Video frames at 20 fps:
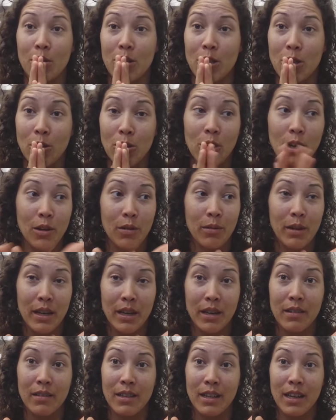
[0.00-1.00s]
is you look
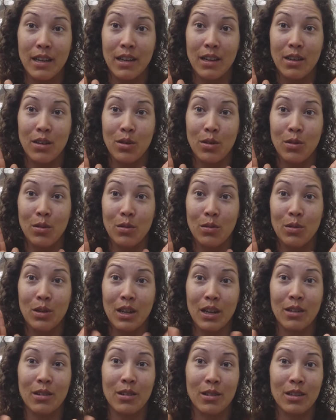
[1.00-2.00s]
around and you
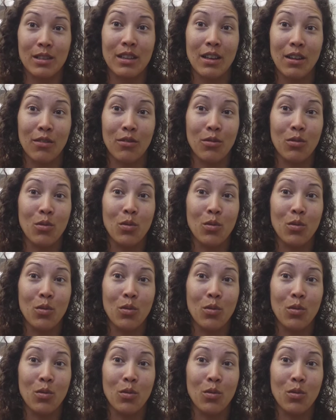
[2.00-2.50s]
tell yourself